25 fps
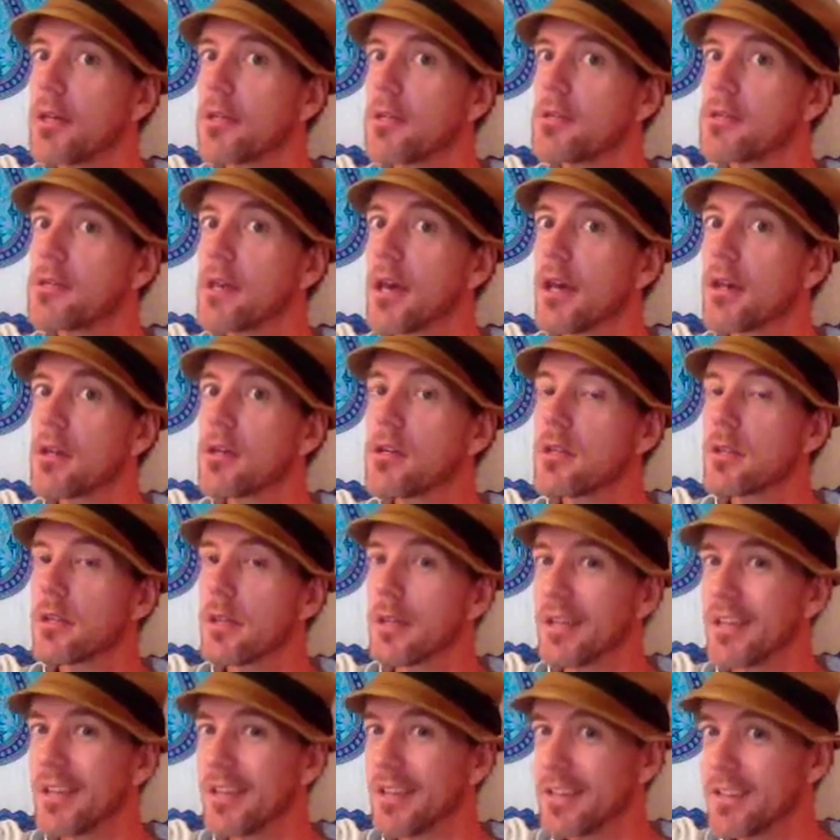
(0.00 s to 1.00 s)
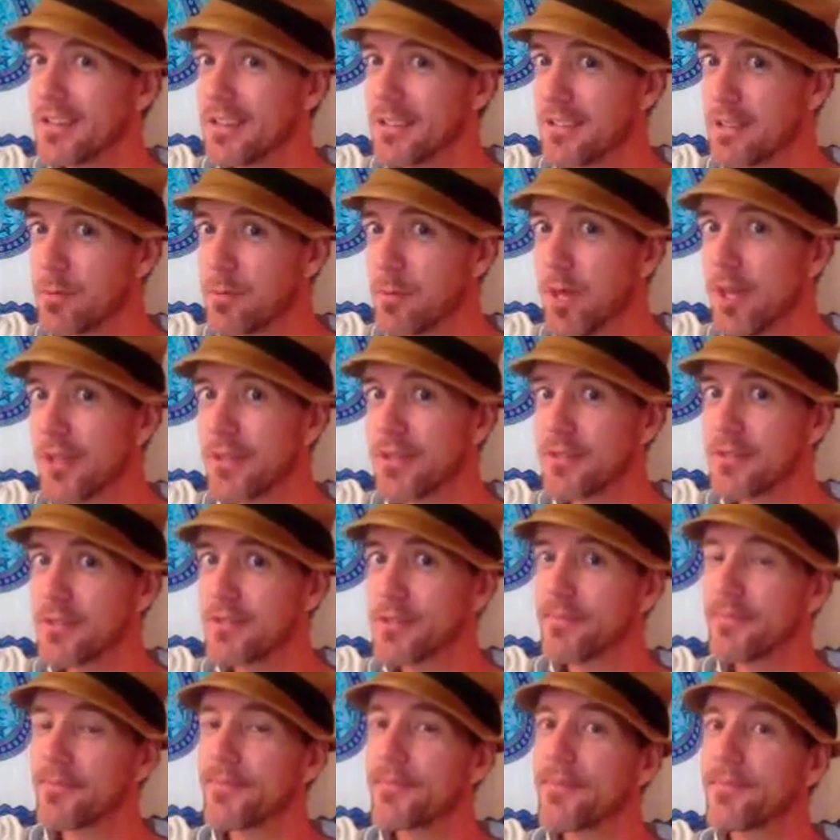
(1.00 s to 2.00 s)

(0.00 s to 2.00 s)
is actually space.